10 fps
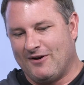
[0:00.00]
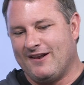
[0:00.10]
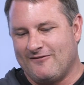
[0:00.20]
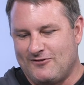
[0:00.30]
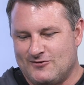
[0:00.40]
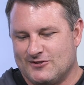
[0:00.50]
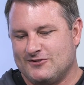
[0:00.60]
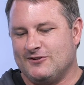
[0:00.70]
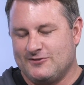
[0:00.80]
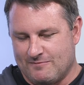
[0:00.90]
But if you
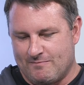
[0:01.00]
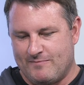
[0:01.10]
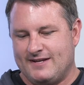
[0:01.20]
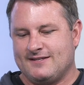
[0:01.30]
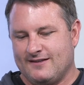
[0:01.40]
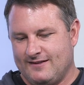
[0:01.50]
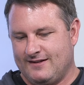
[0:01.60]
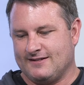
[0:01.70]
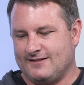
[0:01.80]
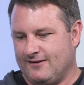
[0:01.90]
just do some basic
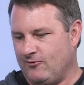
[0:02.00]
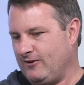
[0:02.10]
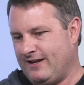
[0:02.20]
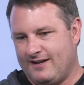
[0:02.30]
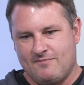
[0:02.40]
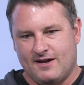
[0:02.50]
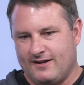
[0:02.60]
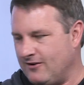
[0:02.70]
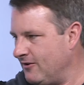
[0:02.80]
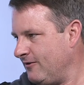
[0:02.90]
things that really anybody
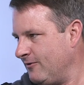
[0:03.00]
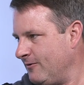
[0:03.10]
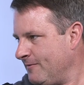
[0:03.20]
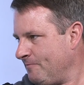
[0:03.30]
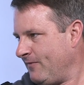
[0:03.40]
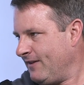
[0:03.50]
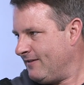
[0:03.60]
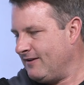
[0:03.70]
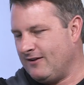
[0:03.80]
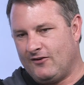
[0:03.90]
can do,
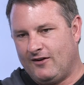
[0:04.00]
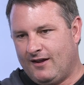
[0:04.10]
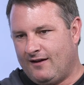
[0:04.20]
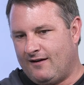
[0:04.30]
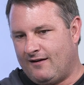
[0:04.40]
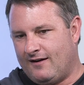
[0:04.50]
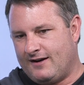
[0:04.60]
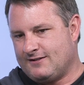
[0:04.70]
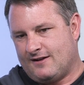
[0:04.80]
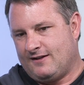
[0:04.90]
then and
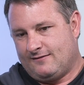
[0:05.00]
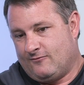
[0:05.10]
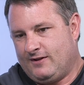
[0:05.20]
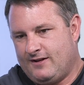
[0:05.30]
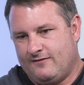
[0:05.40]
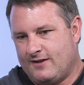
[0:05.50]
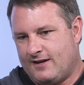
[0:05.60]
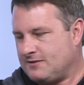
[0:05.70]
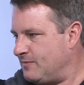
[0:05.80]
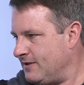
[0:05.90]
it's not really even
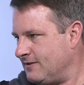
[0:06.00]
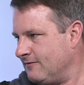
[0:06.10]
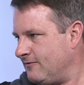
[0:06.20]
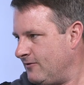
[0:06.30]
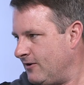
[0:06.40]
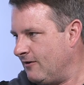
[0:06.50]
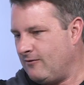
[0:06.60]
that expensive, you